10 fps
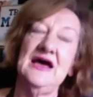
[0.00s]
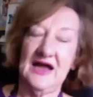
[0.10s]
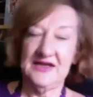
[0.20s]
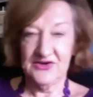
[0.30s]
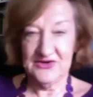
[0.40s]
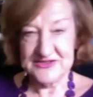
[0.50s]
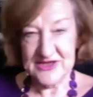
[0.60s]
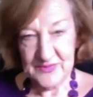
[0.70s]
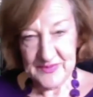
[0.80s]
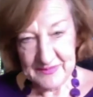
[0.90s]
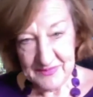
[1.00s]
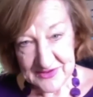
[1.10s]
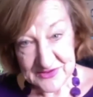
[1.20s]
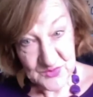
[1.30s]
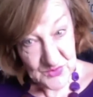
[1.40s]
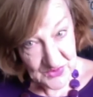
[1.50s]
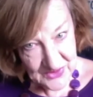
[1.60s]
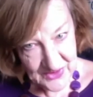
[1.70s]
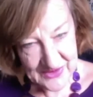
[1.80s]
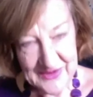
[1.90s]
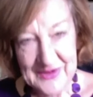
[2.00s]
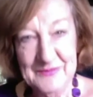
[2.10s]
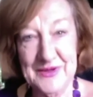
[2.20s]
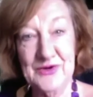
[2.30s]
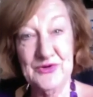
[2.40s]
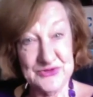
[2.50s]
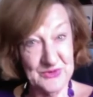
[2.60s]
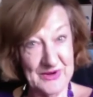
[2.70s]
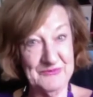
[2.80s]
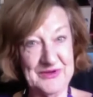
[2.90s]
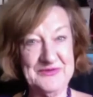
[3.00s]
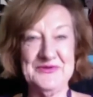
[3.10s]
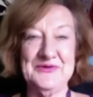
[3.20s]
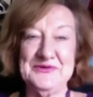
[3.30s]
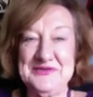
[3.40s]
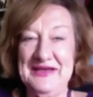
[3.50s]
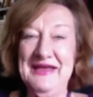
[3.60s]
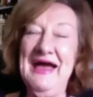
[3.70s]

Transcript: And you can tell people it's work because you are researching.